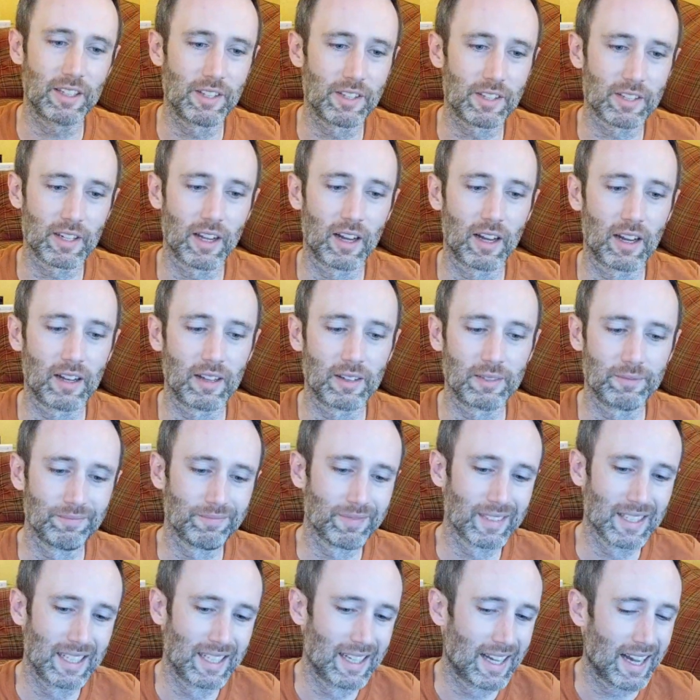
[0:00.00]
is, I
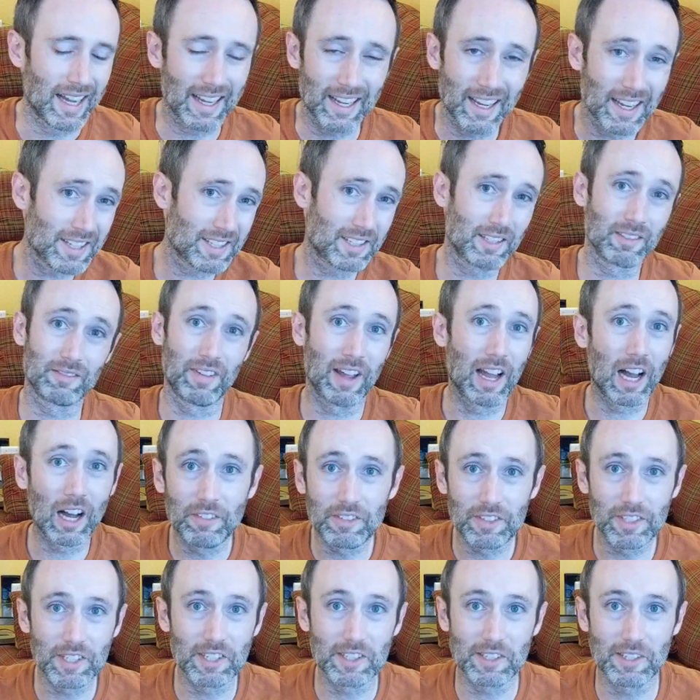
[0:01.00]
guess the
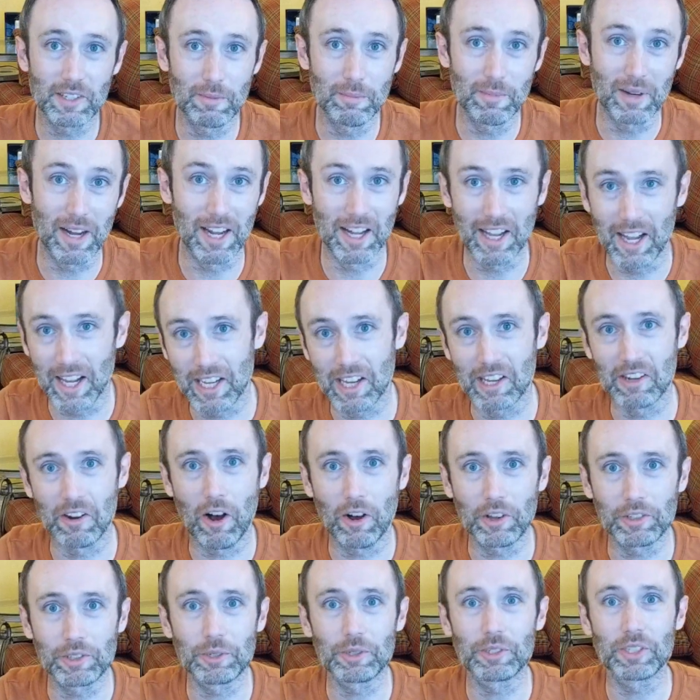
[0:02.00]
valve system I can
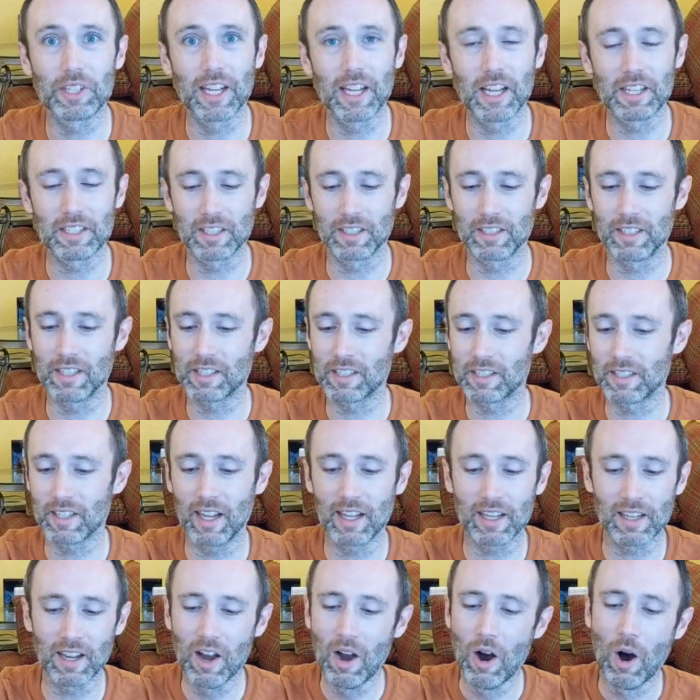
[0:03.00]
also say is a
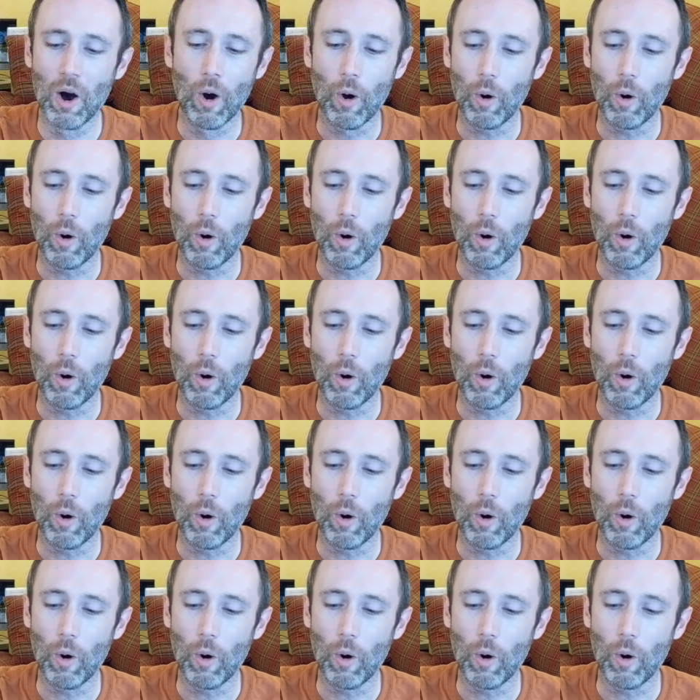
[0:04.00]
dislike,